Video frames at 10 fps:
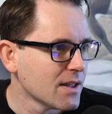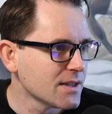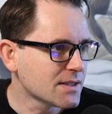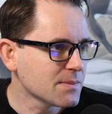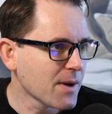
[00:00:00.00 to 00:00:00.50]

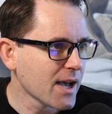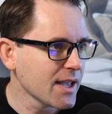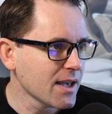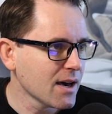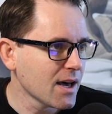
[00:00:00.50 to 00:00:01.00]
This is
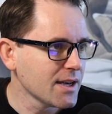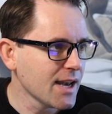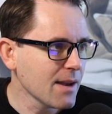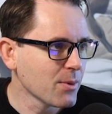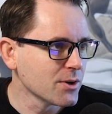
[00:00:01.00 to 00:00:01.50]
my
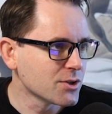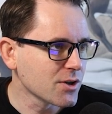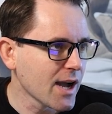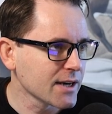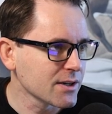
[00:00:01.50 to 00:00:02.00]
neighborhood
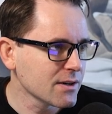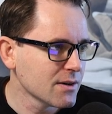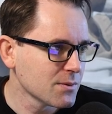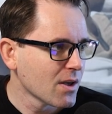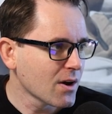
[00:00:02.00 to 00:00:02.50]
tracker.
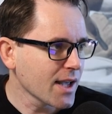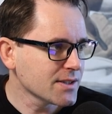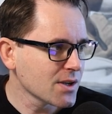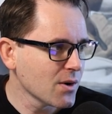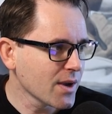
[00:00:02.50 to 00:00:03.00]
Okay,
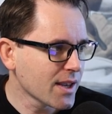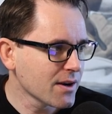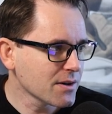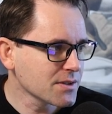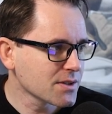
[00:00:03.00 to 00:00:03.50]
so
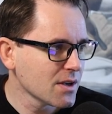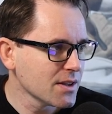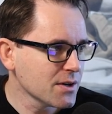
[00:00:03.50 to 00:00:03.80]
here's